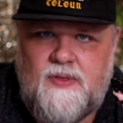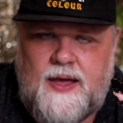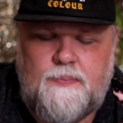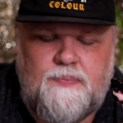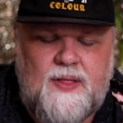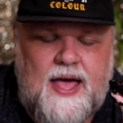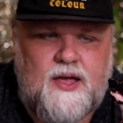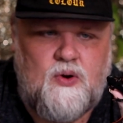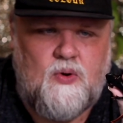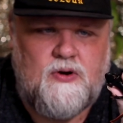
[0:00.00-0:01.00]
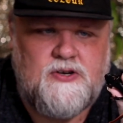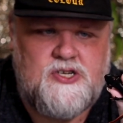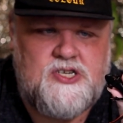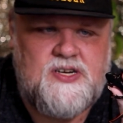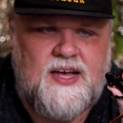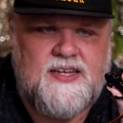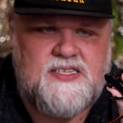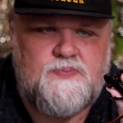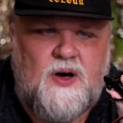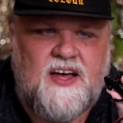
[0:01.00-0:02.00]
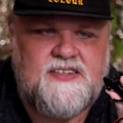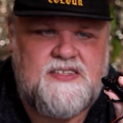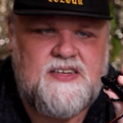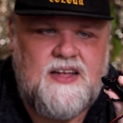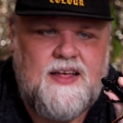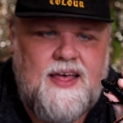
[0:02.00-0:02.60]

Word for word: like black and orange spots